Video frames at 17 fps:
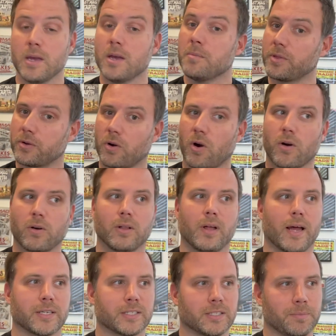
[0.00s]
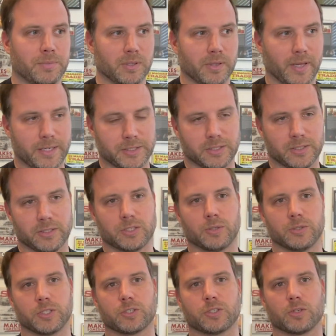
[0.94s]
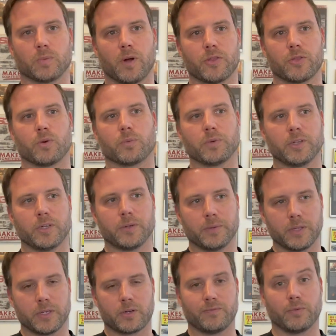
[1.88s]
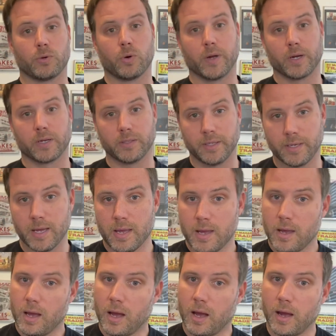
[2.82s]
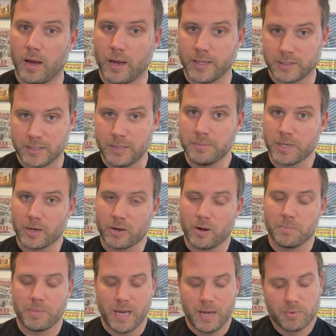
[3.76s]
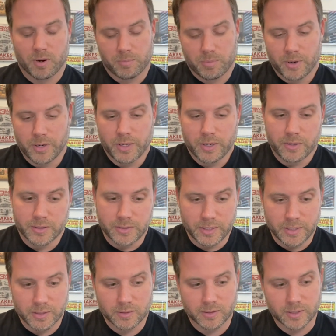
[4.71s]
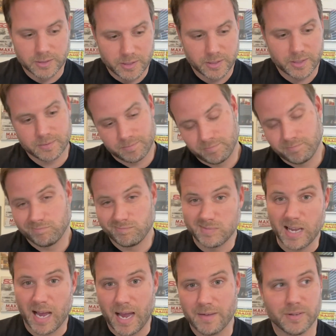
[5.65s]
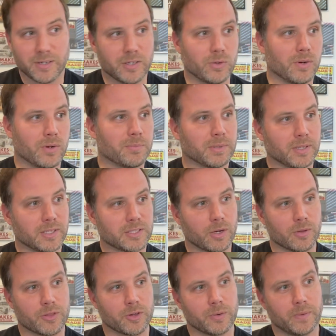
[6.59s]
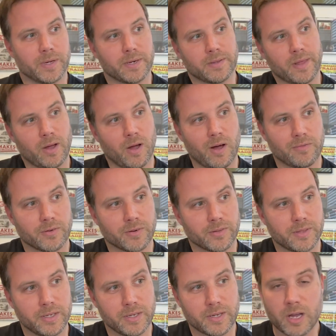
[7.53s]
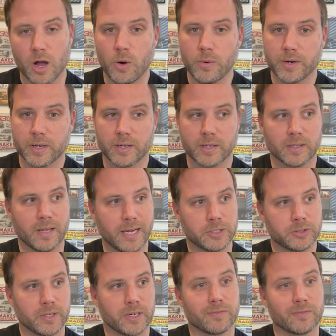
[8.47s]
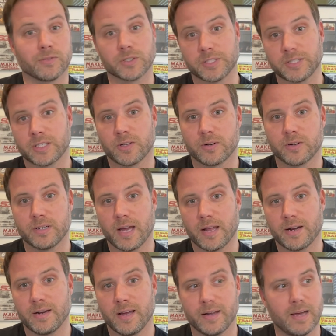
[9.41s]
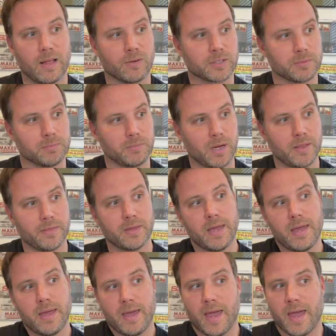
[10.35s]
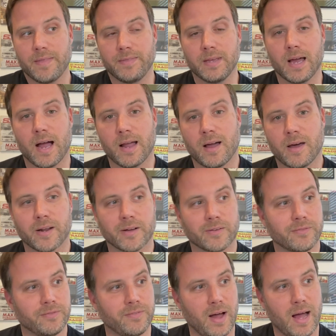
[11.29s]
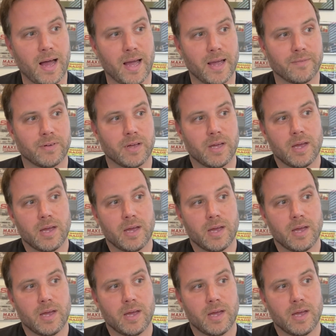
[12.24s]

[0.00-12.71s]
but there are a lot of stipulations. So just to run through it really quickly, it seems like on paper a pretty good deal until you dive into it, but let's go through it. They offer the Kona Electric for $699 a month and the Ioniq 5